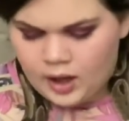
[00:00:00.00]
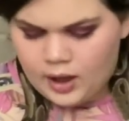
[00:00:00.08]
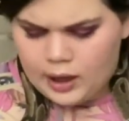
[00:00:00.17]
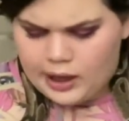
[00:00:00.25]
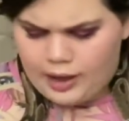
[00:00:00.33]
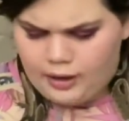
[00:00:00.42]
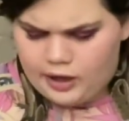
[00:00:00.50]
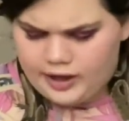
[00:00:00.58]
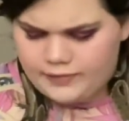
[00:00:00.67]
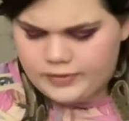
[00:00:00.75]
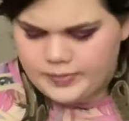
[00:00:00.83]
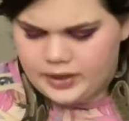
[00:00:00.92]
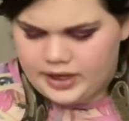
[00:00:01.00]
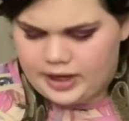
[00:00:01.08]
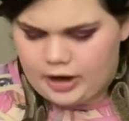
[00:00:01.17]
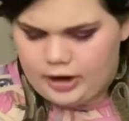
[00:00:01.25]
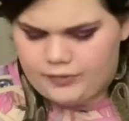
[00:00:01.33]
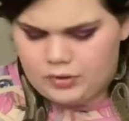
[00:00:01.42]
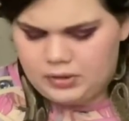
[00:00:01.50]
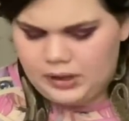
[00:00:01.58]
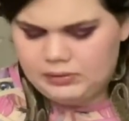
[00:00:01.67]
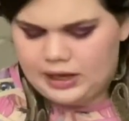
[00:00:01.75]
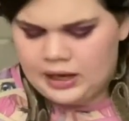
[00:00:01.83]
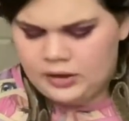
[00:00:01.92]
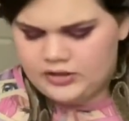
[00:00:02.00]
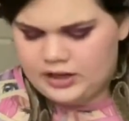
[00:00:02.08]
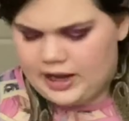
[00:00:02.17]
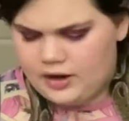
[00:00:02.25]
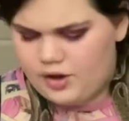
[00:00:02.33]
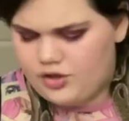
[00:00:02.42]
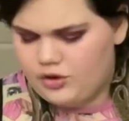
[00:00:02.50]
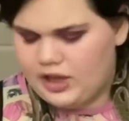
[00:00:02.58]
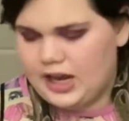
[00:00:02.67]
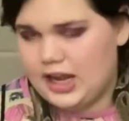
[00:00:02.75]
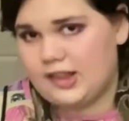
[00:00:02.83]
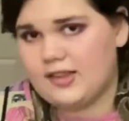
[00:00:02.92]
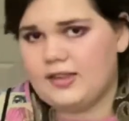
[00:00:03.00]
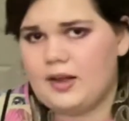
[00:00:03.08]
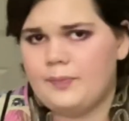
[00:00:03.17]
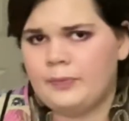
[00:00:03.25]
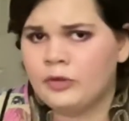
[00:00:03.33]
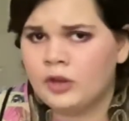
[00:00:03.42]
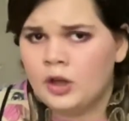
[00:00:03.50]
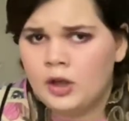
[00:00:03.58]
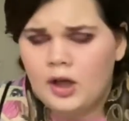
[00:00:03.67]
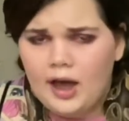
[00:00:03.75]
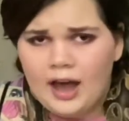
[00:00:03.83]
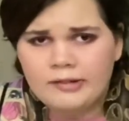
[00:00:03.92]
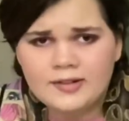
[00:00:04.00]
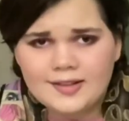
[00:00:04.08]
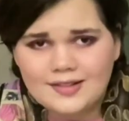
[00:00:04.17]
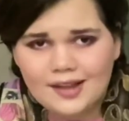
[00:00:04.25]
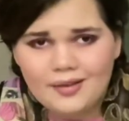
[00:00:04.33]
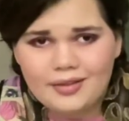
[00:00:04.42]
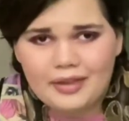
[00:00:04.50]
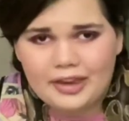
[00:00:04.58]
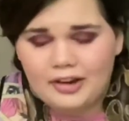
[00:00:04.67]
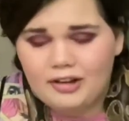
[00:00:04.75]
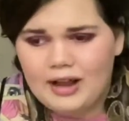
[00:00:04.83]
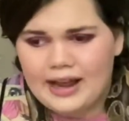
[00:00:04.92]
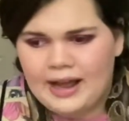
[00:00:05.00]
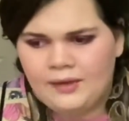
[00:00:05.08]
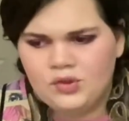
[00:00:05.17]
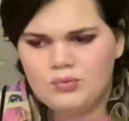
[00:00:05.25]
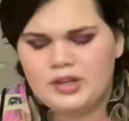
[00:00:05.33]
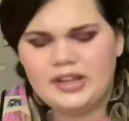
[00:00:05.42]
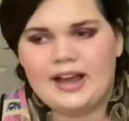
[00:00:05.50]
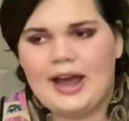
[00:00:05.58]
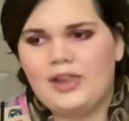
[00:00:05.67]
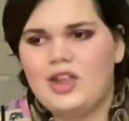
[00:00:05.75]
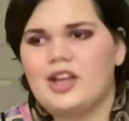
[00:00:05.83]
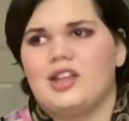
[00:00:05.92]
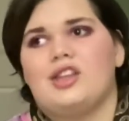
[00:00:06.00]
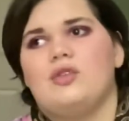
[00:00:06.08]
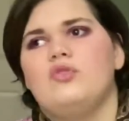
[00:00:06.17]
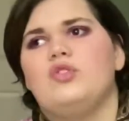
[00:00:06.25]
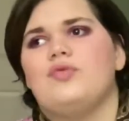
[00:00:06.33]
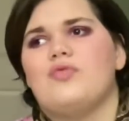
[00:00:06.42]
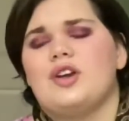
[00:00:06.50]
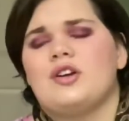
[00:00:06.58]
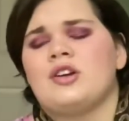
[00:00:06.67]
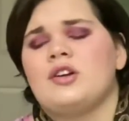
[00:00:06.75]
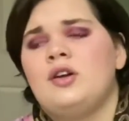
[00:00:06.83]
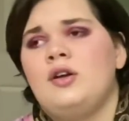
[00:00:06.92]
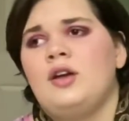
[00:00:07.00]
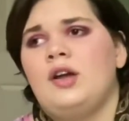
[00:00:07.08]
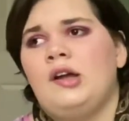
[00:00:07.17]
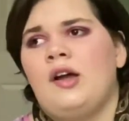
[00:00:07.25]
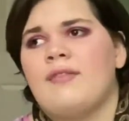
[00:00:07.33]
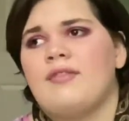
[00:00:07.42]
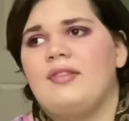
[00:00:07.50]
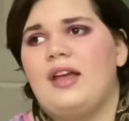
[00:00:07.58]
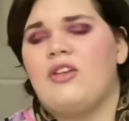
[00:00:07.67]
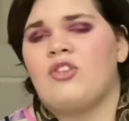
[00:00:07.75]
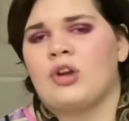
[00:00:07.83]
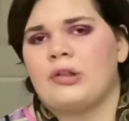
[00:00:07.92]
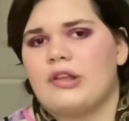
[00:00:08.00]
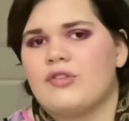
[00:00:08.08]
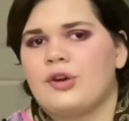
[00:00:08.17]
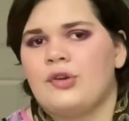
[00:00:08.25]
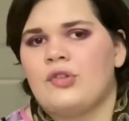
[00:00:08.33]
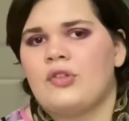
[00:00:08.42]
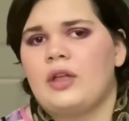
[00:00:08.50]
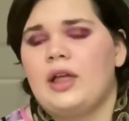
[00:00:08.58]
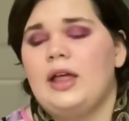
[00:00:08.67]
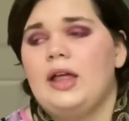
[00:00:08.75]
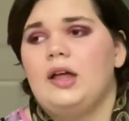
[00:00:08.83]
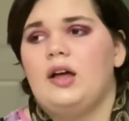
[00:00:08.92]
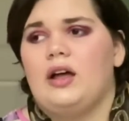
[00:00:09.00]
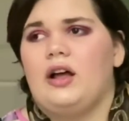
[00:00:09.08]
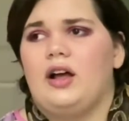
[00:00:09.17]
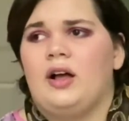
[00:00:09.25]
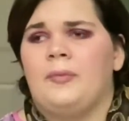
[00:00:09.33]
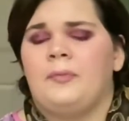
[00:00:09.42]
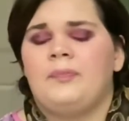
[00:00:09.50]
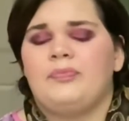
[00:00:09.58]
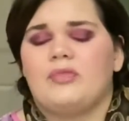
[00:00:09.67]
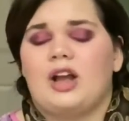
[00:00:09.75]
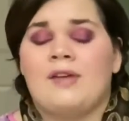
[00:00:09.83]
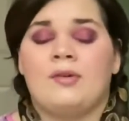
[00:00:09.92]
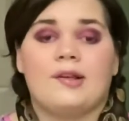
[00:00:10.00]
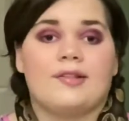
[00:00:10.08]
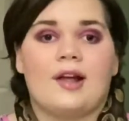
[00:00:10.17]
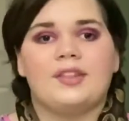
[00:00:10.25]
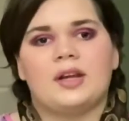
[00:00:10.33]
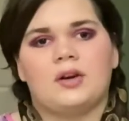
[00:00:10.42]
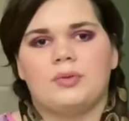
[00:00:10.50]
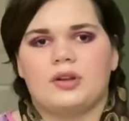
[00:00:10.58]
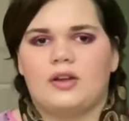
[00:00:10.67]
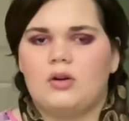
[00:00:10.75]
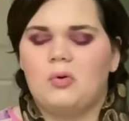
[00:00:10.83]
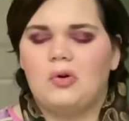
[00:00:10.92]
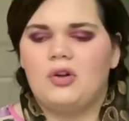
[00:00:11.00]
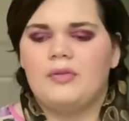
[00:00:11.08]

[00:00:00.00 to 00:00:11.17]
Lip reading: How long have you been caring for reptiles, and how did you get into them? Ever since I was little, I haven't really had like a huge fear of snakes or lizards. I've always thought they were really cool.